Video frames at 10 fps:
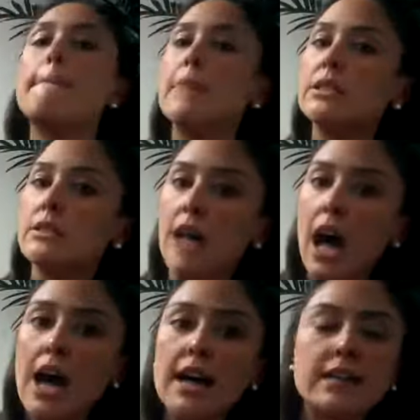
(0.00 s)

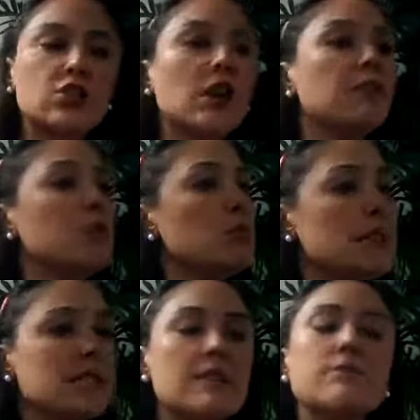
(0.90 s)
massage a few minutes